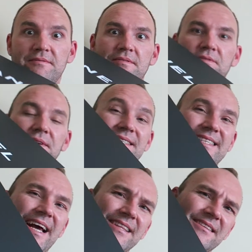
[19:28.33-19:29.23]
If you're
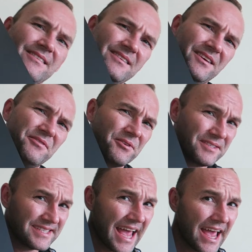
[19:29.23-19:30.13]
excited, if you're
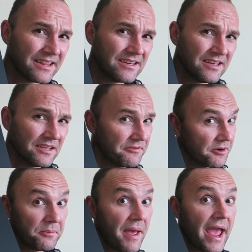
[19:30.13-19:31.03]
sad, if
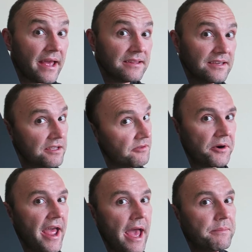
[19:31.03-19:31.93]
you're mad, if
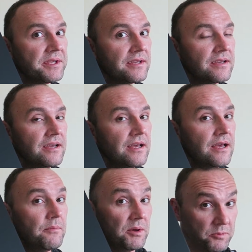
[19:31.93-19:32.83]
you're happy.
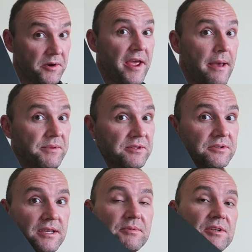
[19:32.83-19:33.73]
But we're happy today